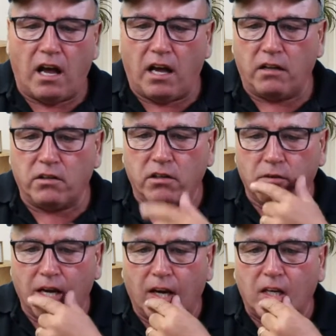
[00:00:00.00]
just
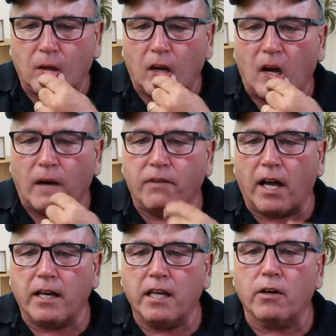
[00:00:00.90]
wait, I did have
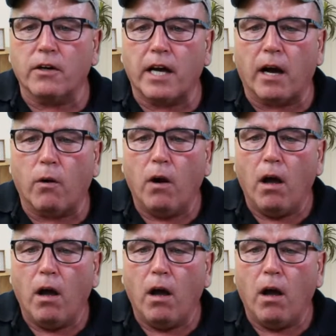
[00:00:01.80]
that here now.